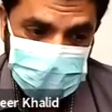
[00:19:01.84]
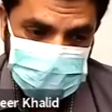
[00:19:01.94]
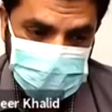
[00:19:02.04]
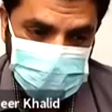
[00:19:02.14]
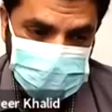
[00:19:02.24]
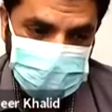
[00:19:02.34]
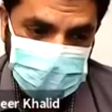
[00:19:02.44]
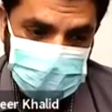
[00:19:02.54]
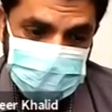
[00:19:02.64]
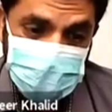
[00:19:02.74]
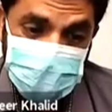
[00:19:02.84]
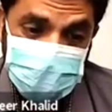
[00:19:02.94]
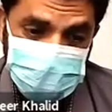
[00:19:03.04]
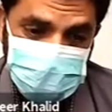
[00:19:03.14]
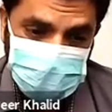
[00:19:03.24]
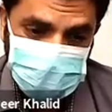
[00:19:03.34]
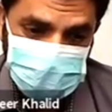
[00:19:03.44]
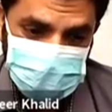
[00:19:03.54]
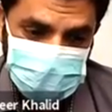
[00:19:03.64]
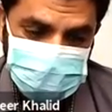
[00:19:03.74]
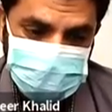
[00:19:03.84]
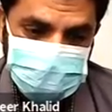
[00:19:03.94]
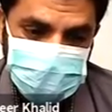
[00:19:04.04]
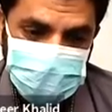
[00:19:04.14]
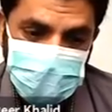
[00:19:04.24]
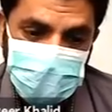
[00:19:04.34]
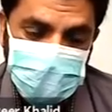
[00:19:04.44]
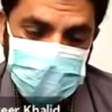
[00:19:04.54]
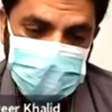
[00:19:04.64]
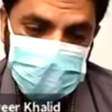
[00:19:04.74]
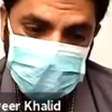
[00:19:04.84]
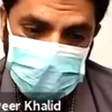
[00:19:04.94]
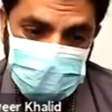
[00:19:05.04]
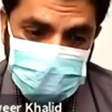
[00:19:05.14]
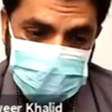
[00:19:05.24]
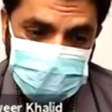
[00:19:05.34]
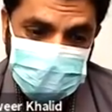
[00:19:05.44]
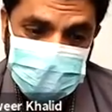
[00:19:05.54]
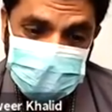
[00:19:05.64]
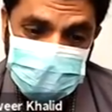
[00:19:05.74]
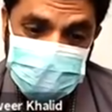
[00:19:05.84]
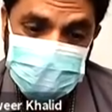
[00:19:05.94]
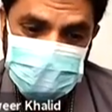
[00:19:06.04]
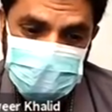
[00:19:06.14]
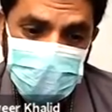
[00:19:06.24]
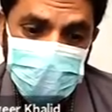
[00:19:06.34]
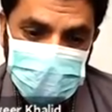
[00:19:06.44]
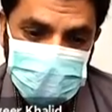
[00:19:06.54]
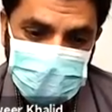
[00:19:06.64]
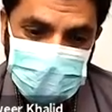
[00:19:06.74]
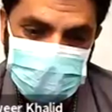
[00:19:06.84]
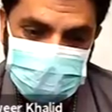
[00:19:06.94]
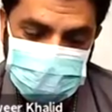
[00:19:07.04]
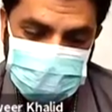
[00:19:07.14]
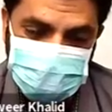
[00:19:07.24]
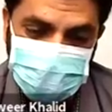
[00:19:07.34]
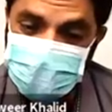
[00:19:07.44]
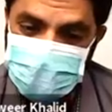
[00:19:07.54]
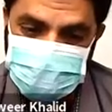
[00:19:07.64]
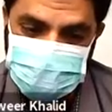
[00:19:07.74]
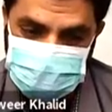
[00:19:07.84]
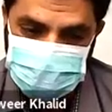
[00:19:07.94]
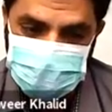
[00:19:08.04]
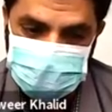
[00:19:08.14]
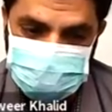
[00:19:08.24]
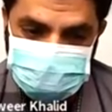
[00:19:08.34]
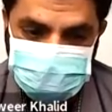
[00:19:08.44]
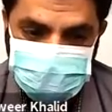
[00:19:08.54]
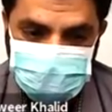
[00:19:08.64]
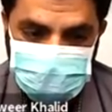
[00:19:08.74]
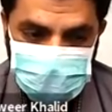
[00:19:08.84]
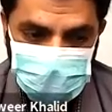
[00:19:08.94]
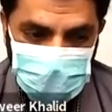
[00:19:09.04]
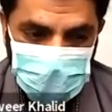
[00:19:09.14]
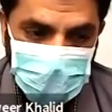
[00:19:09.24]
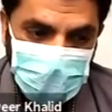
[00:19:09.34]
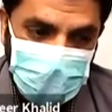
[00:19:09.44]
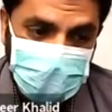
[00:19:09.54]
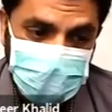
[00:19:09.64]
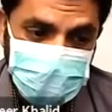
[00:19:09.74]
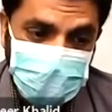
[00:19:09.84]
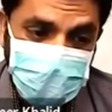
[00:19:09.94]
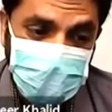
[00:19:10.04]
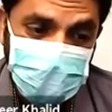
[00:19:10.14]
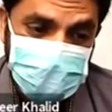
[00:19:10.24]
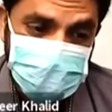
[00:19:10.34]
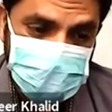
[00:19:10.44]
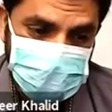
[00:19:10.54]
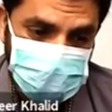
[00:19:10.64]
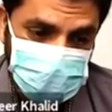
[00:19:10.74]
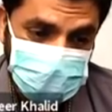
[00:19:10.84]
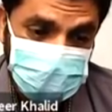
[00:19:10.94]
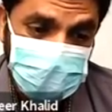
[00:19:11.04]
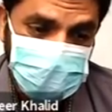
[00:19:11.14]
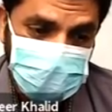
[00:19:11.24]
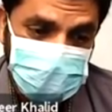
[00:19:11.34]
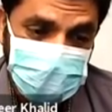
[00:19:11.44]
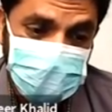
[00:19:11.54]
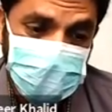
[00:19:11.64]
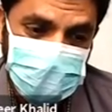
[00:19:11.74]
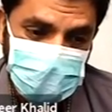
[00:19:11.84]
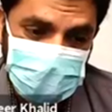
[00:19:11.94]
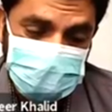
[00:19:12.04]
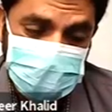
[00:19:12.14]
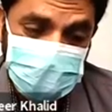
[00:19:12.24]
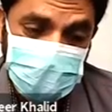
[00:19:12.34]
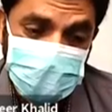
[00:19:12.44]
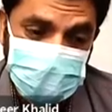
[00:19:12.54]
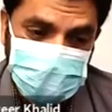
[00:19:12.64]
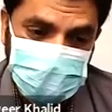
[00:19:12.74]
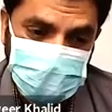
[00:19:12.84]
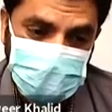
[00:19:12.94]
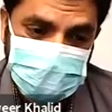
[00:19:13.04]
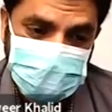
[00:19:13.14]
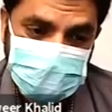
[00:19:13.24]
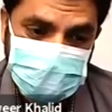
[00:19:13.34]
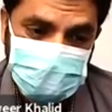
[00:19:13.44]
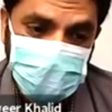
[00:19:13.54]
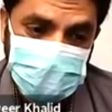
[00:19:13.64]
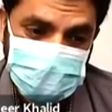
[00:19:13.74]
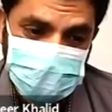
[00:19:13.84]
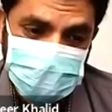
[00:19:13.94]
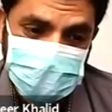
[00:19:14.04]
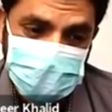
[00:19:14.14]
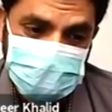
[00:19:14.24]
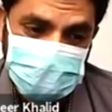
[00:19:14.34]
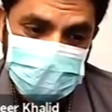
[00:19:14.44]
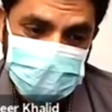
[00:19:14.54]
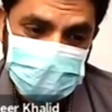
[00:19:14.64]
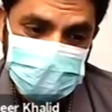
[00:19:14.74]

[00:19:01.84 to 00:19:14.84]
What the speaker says: is low, that is less than 1.1, then the cause of the ascites is non-portal hypertension when it is exudate. And if reading is more than 1.1 or high, then the cause of the ascites will be